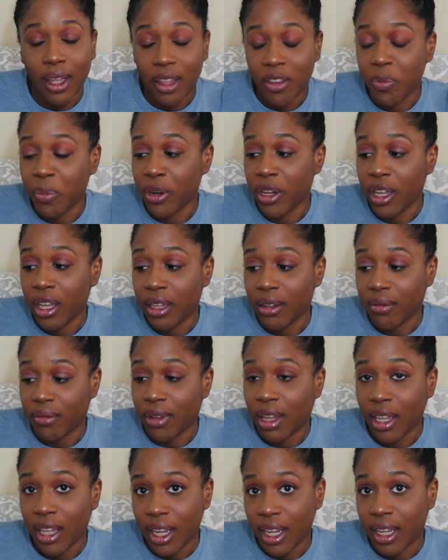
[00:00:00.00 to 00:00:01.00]
it's pretty good.
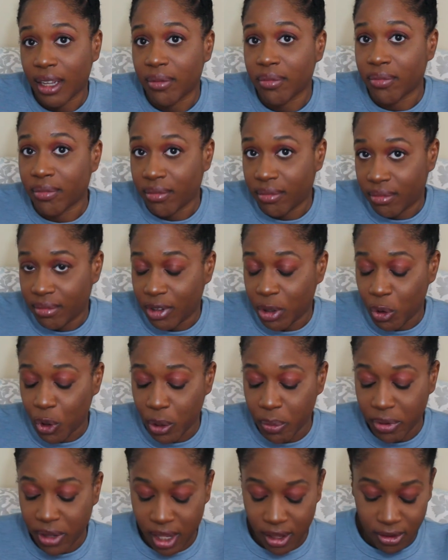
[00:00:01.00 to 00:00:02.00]
I like it. No
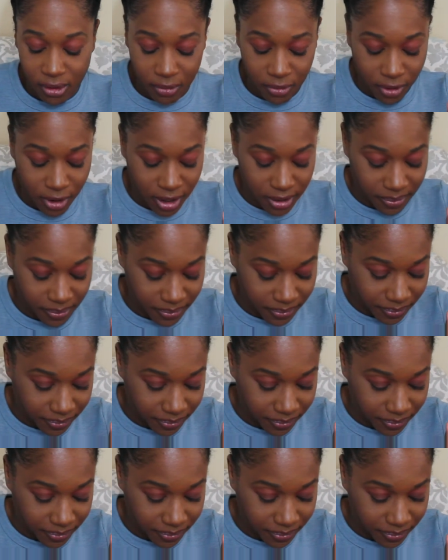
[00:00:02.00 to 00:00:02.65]
complaints so far.